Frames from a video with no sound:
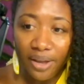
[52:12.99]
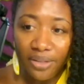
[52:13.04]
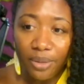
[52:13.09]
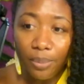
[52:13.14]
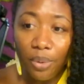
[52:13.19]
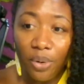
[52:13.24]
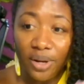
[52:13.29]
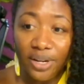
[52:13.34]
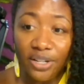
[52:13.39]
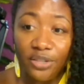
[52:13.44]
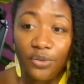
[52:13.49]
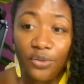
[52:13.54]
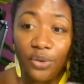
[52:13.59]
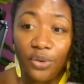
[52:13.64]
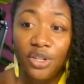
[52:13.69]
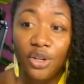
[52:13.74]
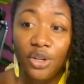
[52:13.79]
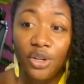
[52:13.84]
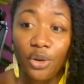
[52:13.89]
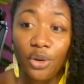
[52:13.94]
The point is for it to
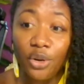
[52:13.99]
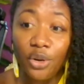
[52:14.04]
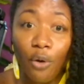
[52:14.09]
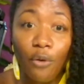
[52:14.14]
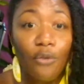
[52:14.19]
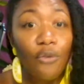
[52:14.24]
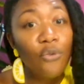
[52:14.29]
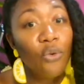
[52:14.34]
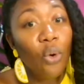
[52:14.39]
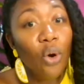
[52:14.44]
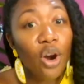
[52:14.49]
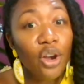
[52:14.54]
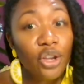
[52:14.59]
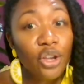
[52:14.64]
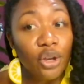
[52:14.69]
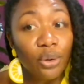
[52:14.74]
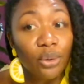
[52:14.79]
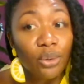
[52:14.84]
grow for you,